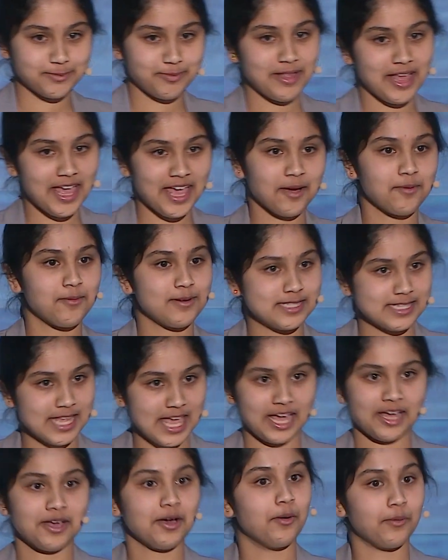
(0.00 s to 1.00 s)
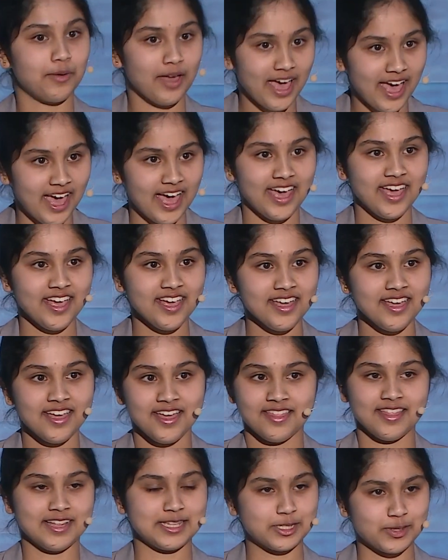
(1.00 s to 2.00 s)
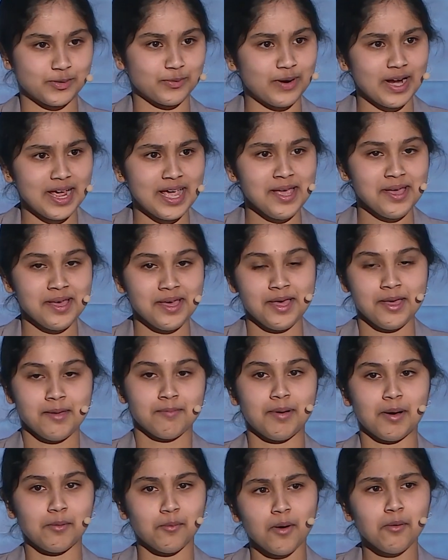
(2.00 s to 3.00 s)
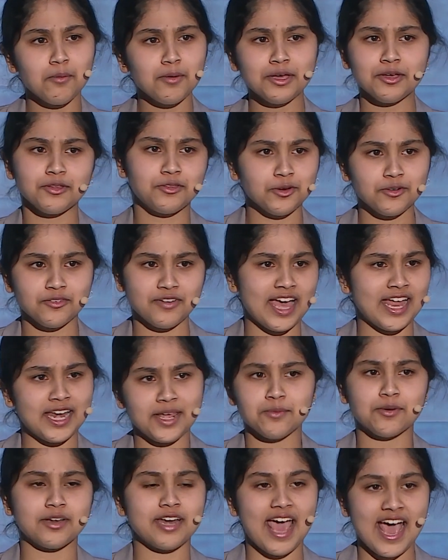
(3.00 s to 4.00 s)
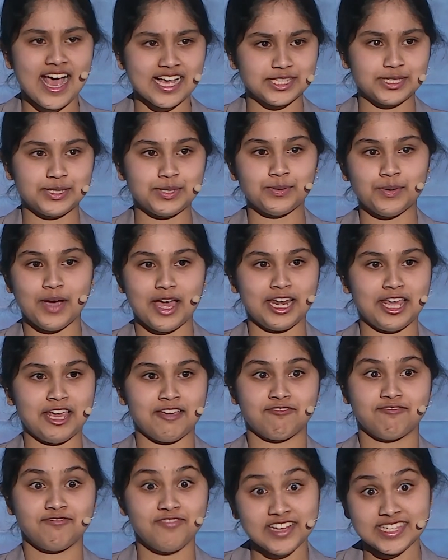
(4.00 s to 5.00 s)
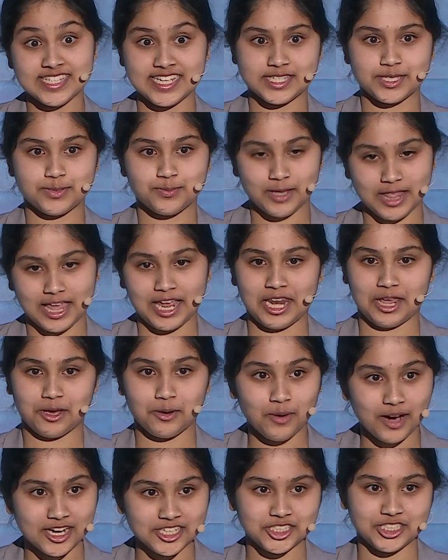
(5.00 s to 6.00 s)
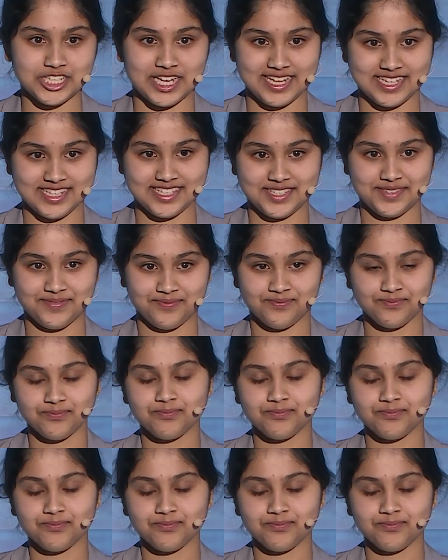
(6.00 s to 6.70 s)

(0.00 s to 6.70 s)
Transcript: Planck was like, "Okay, that's great, but what will you do if anyone asks you any physics-related questions?"